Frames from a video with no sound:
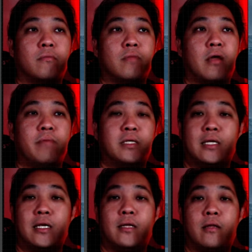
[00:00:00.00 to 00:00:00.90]

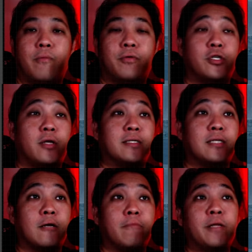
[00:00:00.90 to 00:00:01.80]
basically the operational
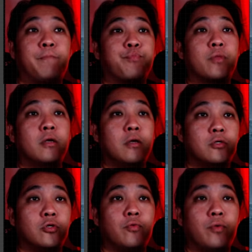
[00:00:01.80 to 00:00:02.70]
encirclement.
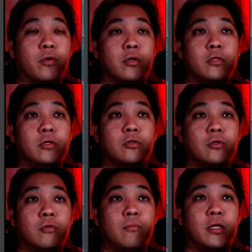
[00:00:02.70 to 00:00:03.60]
So we will continue
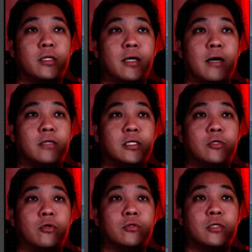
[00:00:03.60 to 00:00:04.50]
to monitor how this
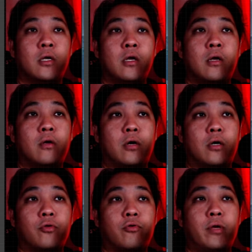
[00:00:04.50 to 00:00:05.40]
goes.
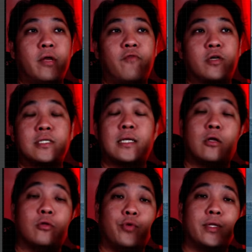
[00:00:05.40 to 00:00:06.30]
Ukrainian forces are
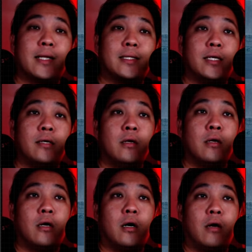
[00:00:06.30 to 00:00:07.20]
not doing nothing.
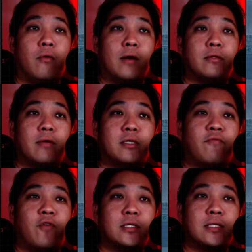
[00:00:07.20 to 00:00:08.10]
While the
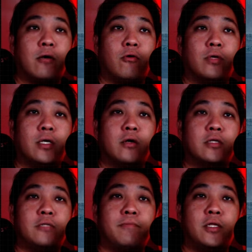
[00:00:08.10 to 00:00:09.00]
Russian forces are holding all
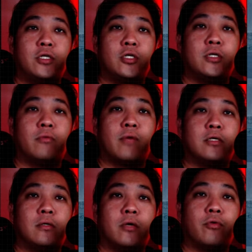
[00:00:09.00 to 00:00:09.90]
this position,
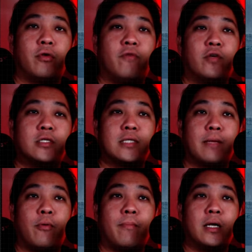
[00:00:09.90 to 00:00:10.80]
Ukrainian forces are
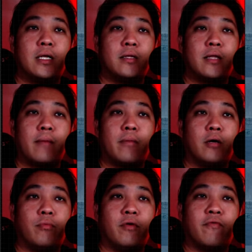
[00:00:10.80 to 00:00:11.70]
bombarding them
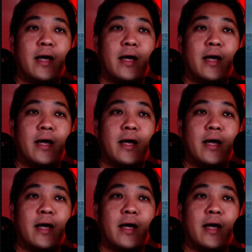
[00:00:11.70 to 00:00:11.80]
with